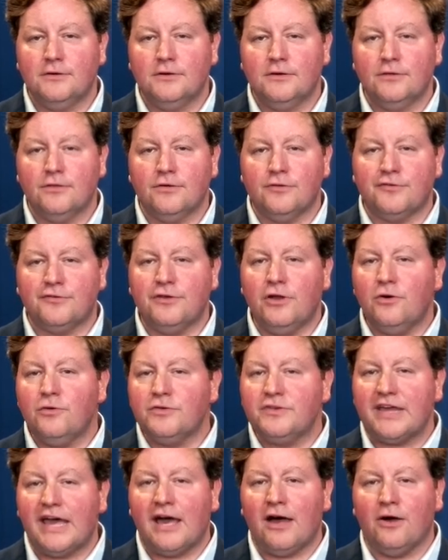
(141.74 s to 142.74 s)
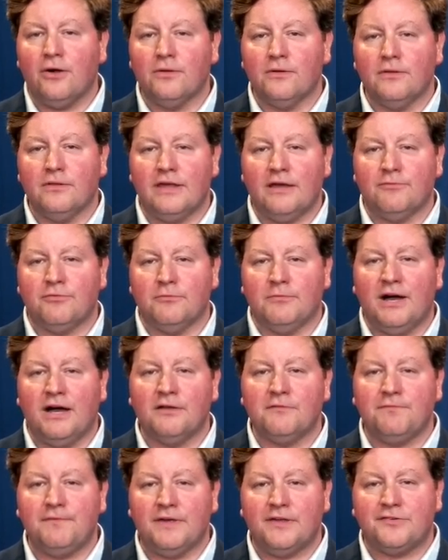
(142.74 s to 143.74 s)
There's no doubt that
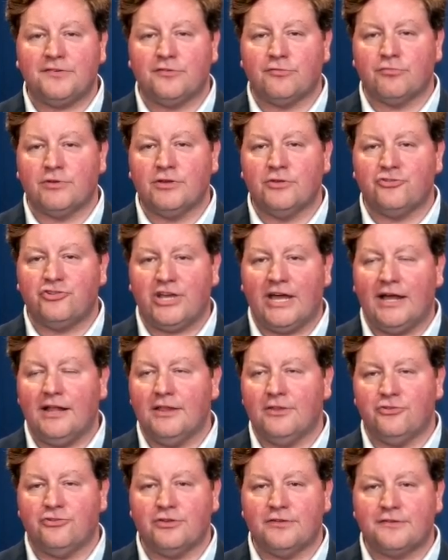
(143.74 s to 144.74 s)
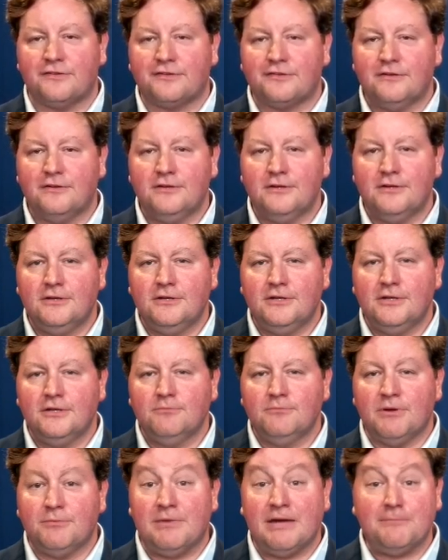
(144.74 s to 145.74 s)
Vermont faces real challenges,
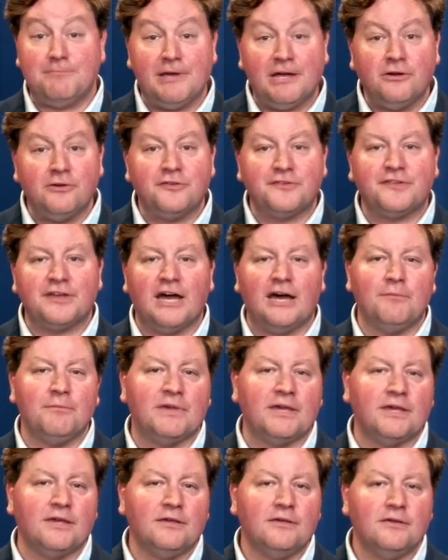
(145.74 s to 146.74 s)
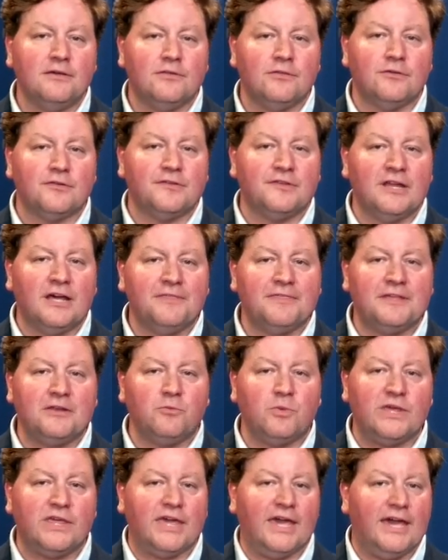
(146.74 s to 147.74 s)
but my parents taught me there's nothing
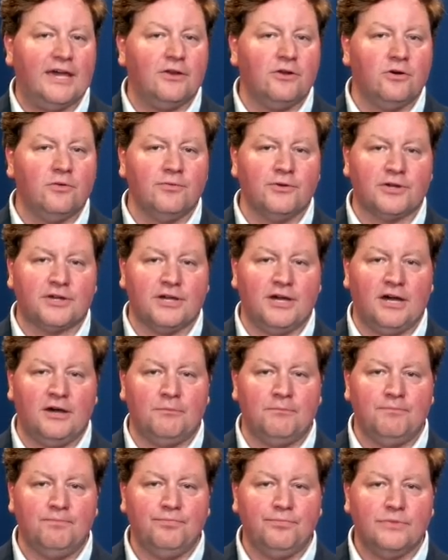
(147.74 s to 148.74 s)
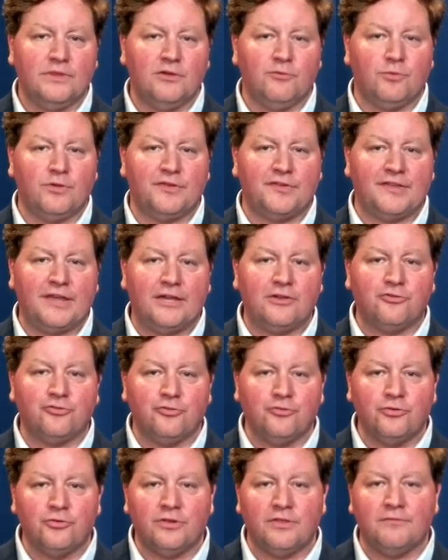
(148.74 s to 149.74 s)
we can't overcome if we stay
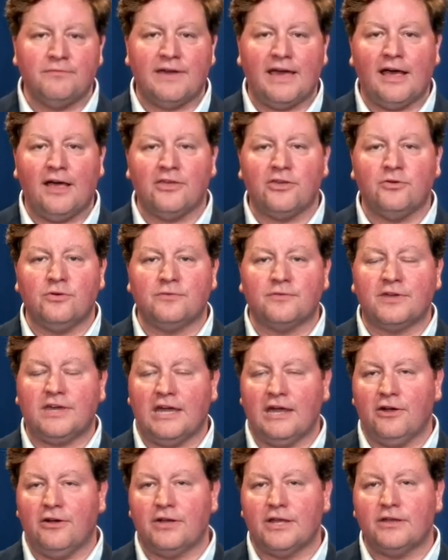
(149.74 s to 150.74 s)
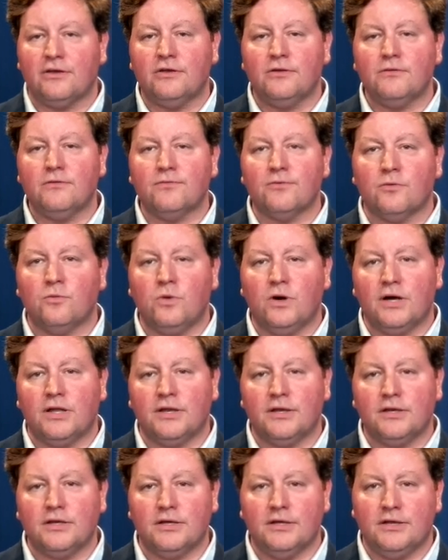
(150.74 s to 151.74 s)
true to the value of caring for
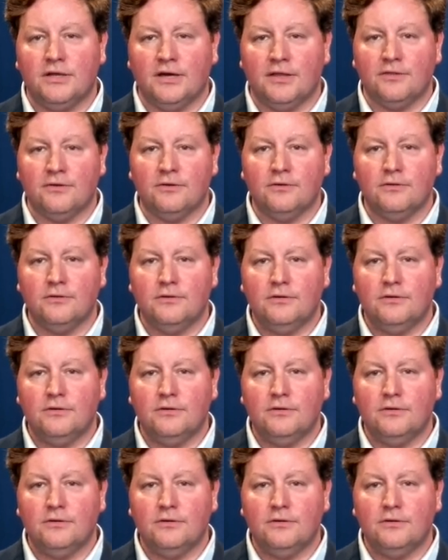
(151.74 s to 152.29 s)
one another.